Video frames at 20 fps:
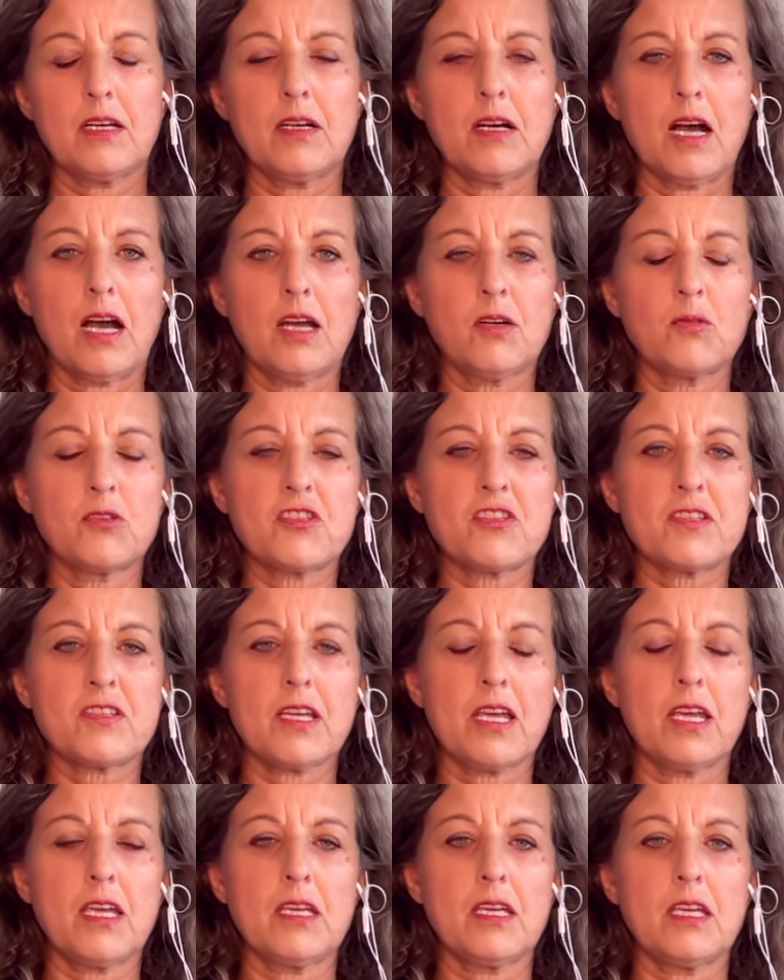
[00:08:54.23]
I would
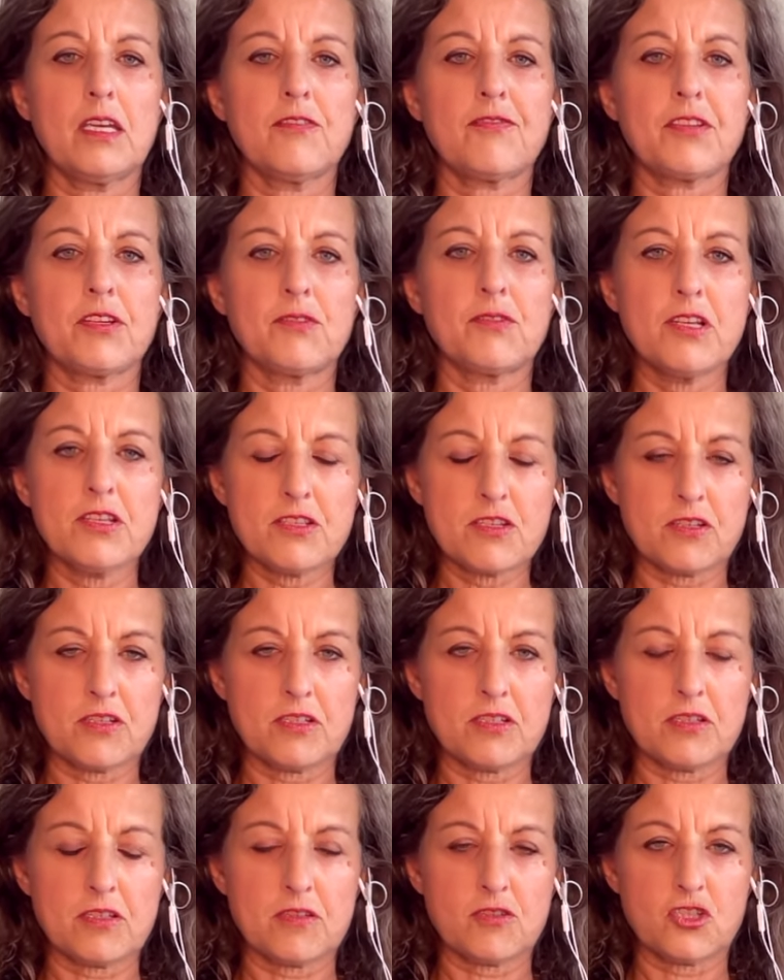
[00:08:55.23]
say if there is a
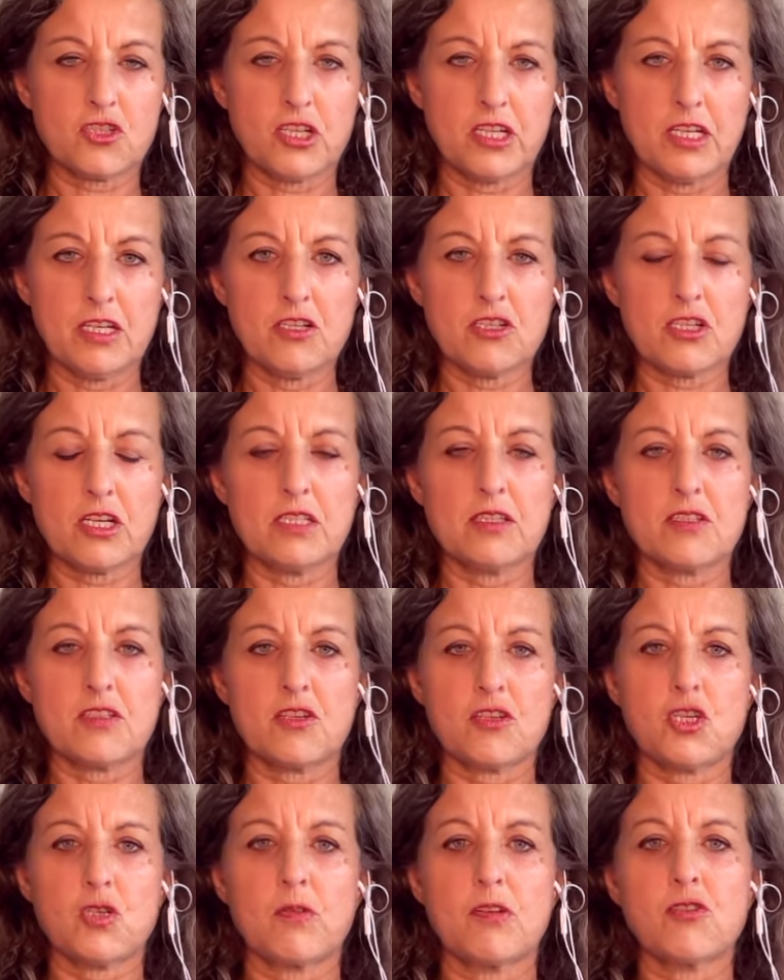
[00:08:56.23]
change in the
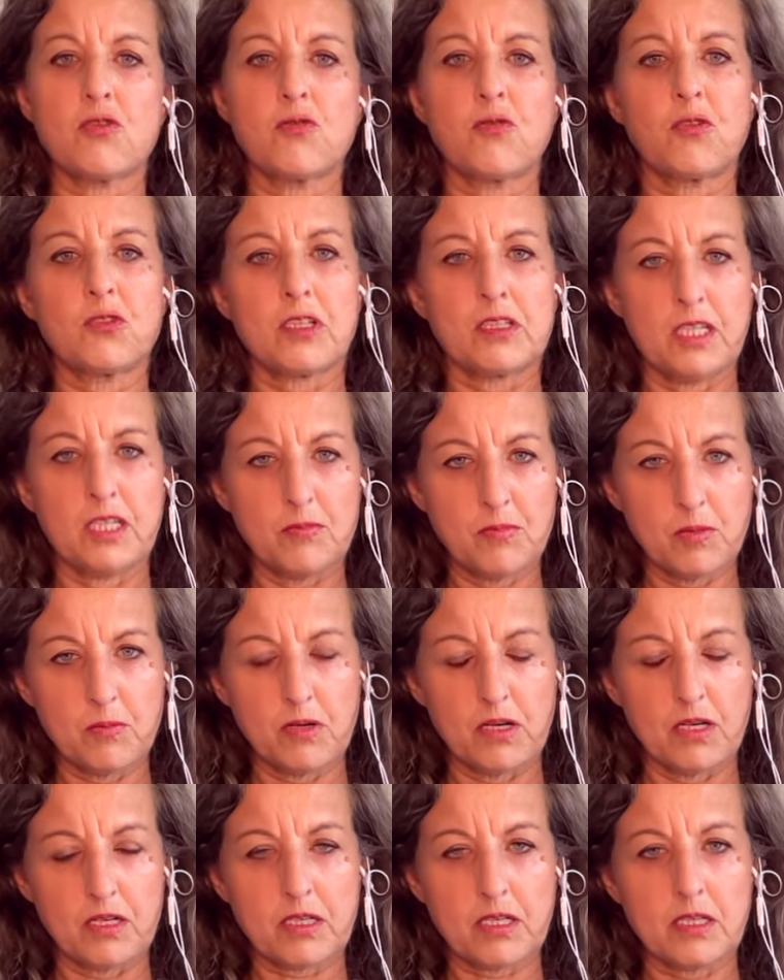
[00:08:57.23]
situation for the lumber
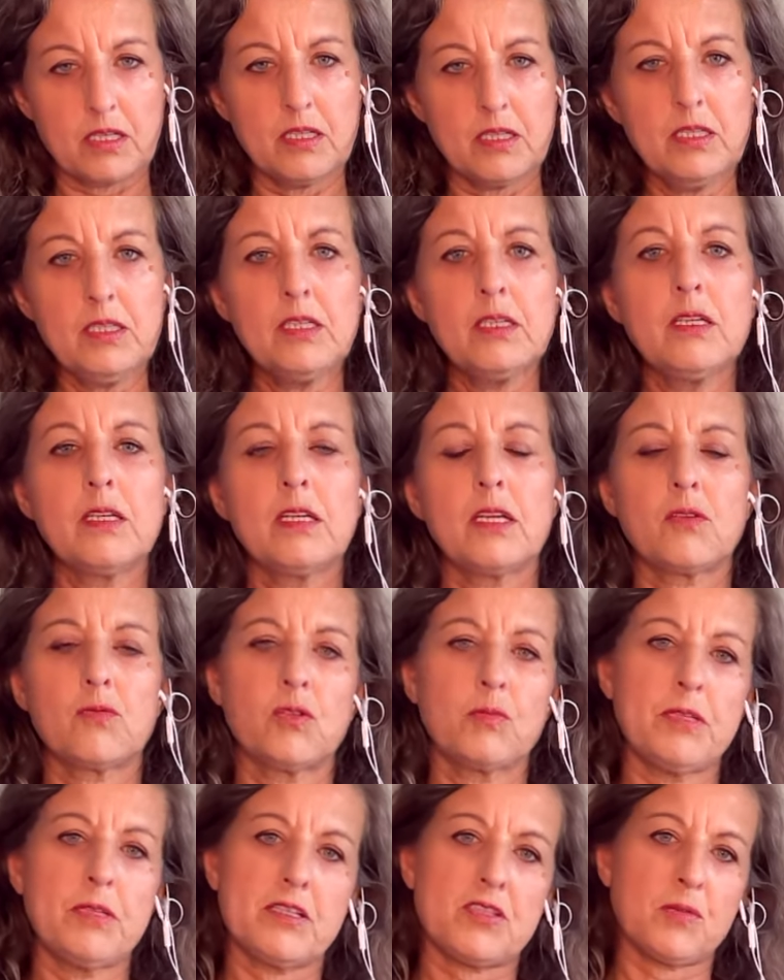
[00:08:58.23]
market, it
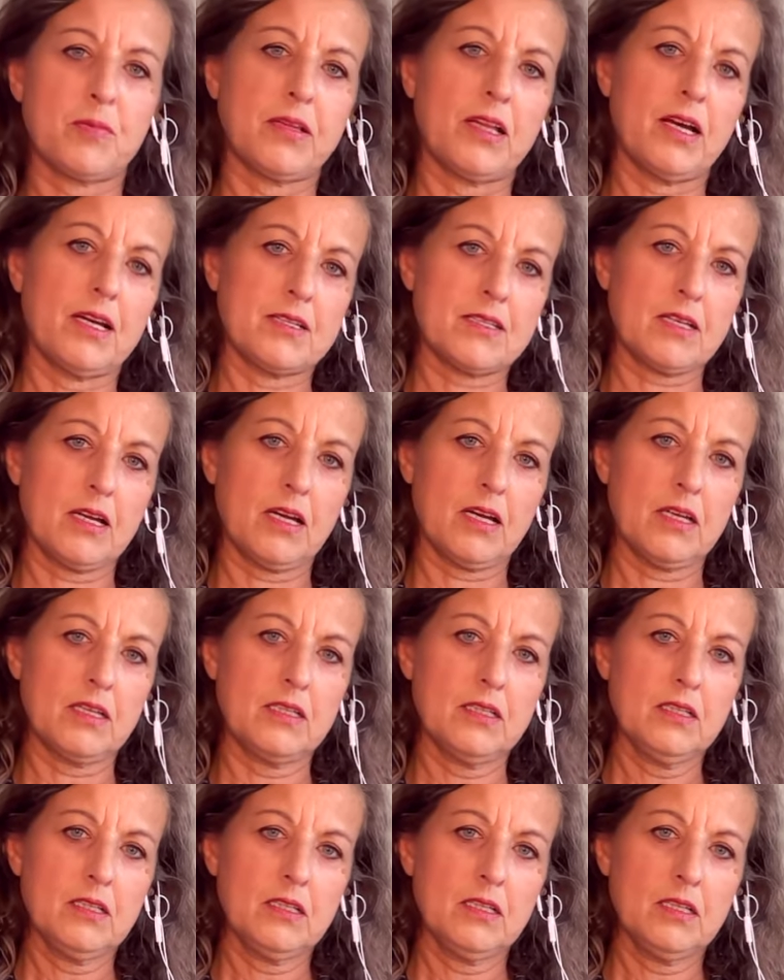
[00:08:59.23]
will be supply
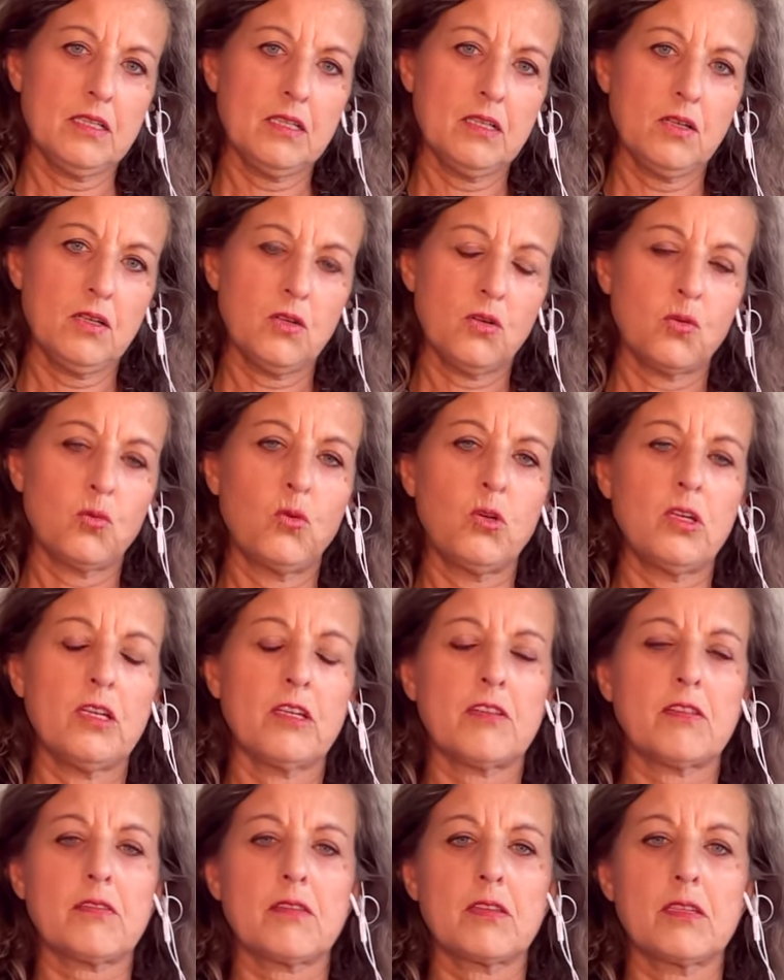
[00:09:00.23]
side
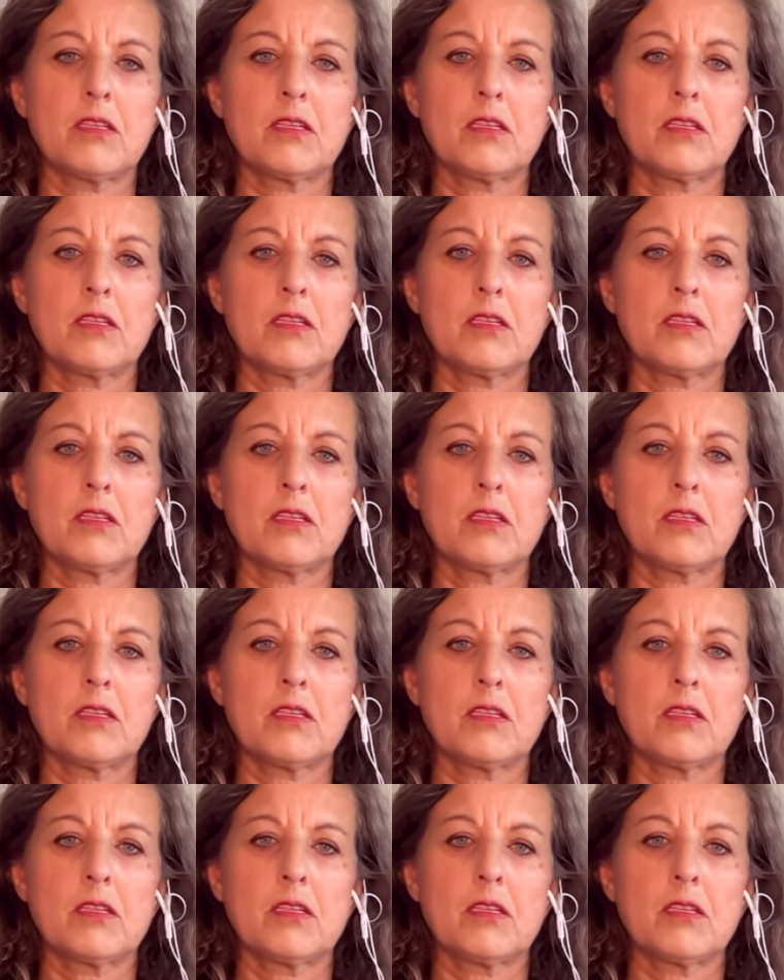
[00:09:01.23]
with